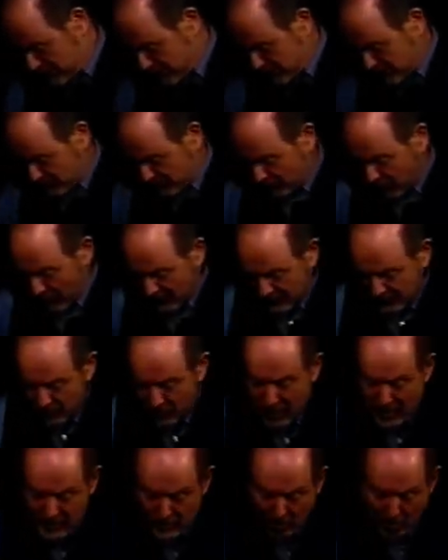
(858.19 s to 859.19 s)
who fought the
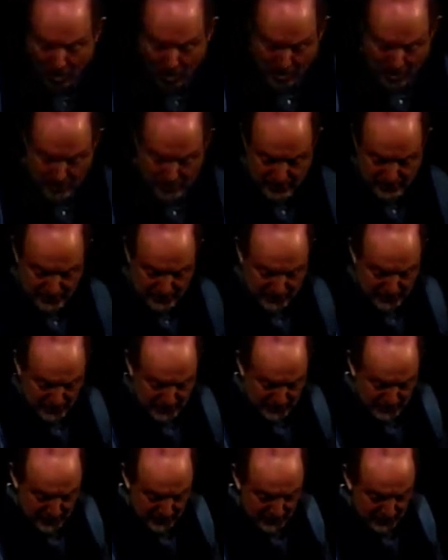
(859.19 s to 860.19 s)
Great War,
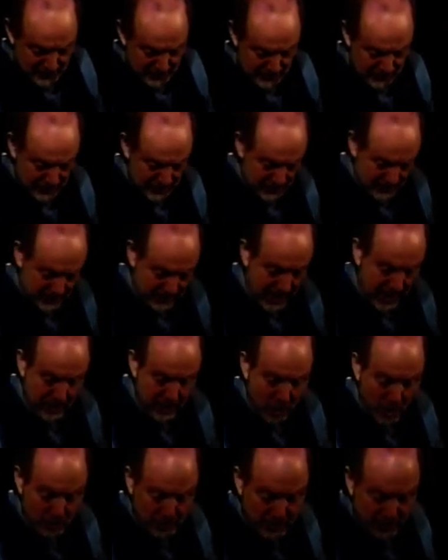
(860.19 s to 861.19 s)
came
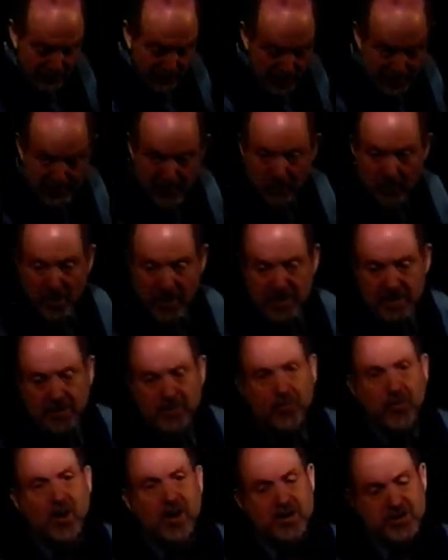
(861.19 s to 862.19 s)
home to fight the Great
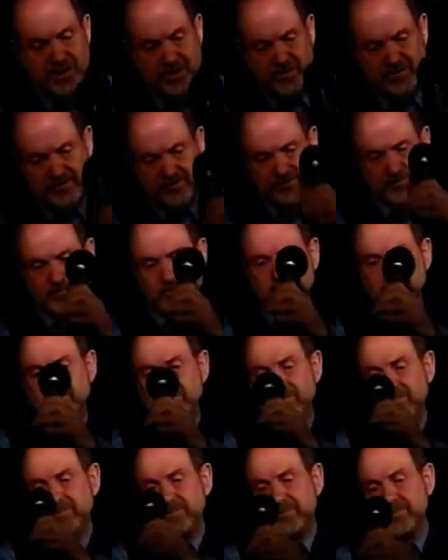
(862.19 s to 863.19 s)
Depression.
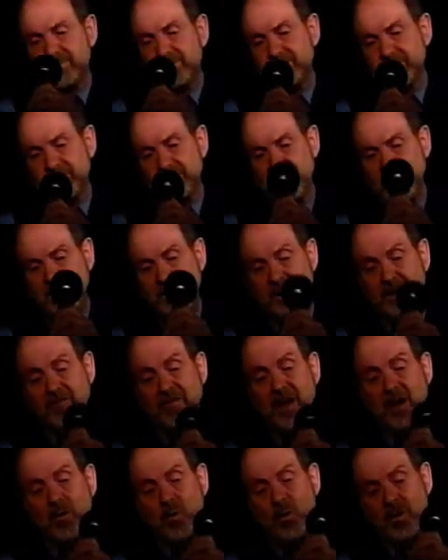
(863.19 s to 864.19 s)
If
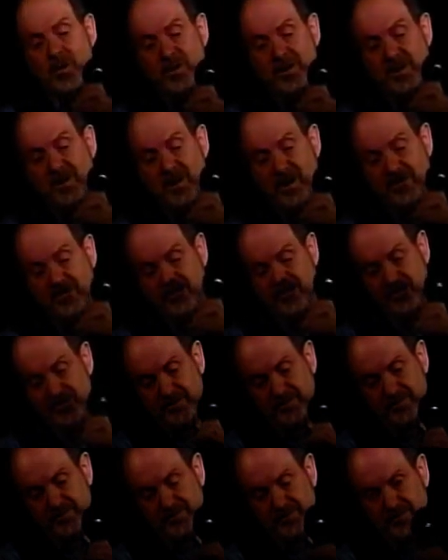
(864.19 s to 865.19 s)
that weren't
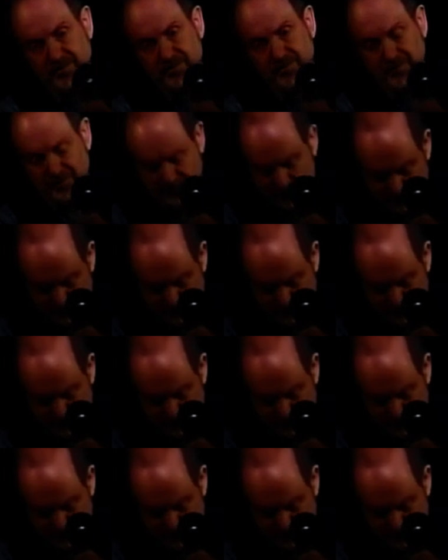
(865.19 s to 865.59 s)
enough,